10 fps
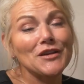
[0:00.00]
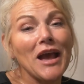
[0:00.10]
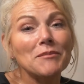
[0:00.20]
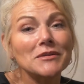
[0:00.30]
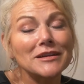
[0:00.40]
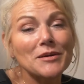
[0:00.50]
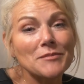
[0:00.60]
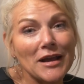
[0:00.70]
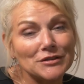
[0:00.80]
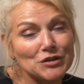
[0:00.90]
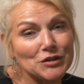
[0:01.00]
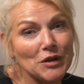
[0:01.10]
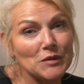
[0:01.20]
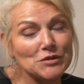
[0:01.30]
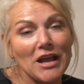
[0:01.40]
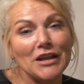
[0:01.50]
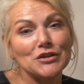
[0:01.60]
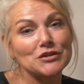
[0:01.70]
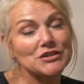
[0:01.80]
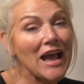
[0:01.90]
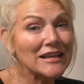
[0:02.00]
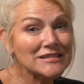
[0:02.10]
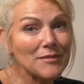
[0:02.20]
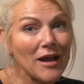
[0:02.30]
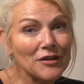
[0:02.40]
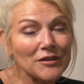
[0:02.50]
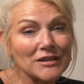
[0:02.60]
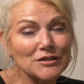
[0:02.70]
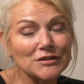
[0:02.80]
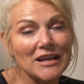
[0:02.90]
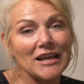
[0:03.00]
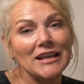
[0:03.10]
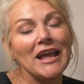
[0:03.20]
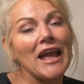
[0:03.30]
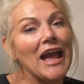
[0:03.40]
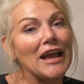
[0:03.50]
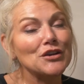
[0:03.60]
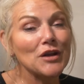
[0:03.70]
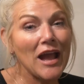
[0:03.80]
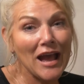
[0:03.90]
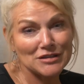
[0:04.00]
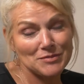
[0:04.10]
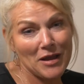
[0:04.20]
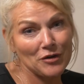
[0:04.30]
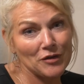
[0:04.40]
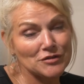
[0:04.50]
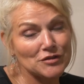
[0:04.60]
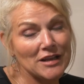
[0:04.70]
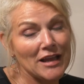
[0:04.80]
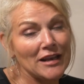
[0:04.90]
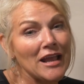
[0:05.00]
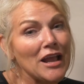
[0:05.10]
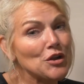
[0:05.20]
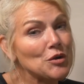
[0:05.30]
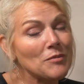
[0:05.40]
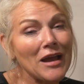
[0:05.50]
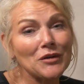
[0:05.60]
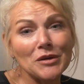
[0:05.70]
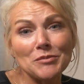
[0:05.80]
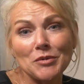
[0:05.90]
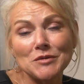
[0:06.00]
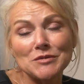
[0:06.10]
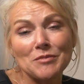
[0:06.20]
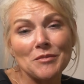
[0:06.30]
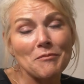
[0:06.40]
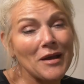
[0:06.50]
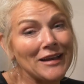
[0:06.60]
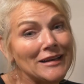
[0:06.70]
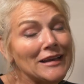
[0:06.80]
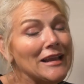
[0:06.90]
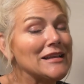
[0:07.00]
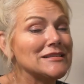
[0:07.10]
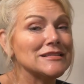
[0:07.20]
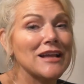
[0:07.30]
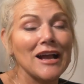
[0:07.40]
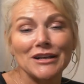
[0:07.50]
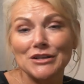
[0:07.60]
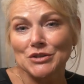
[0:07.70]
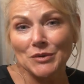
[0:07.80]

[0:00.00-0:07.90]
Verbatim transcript: you happen to come back to your coach and your chassis batteries are dead and your house batteries are dead, your battery boost button is not going to